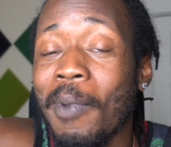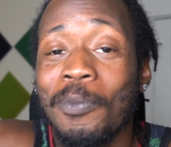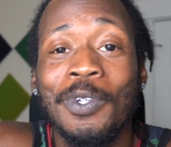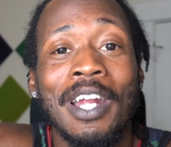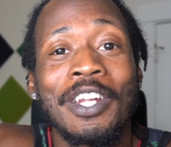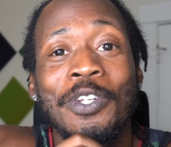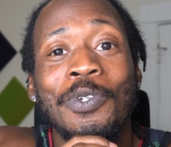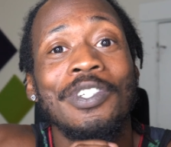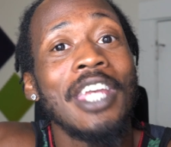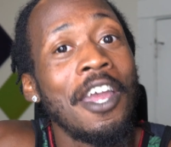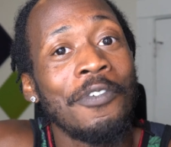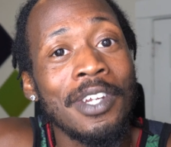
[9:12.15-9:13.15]
I'm trying to do
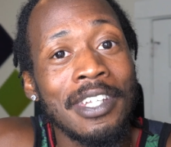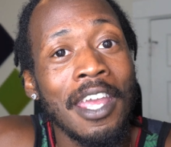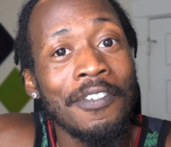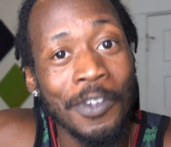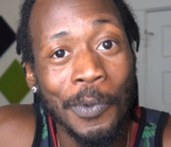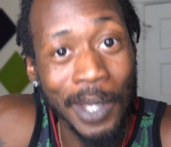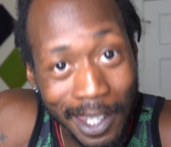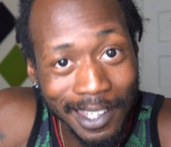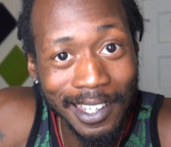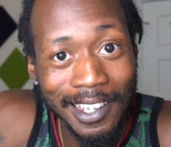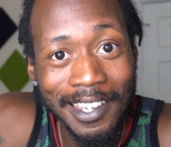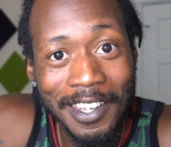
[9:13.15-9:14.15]
this every day of the
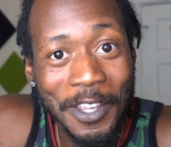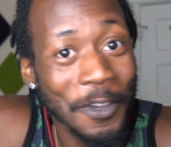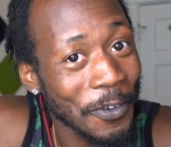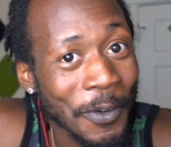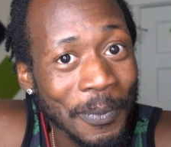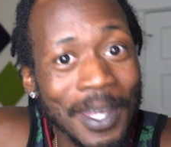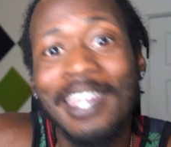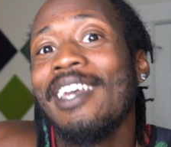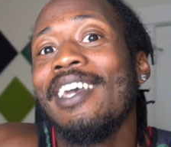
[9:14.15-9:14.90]
week. You feel me?